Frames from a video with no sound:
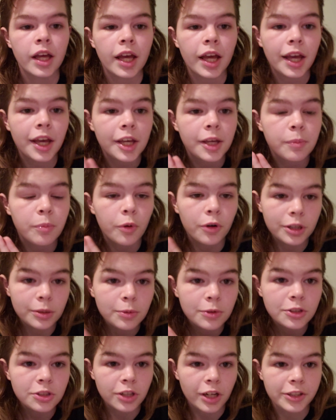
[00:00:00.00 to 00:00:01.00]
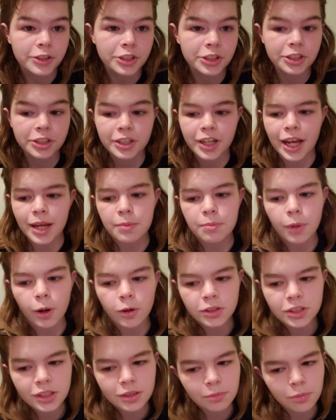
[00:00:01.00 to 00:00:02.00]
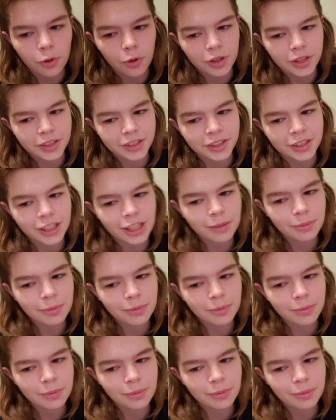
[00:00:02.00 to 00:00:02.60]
A portable charger, and most importantly,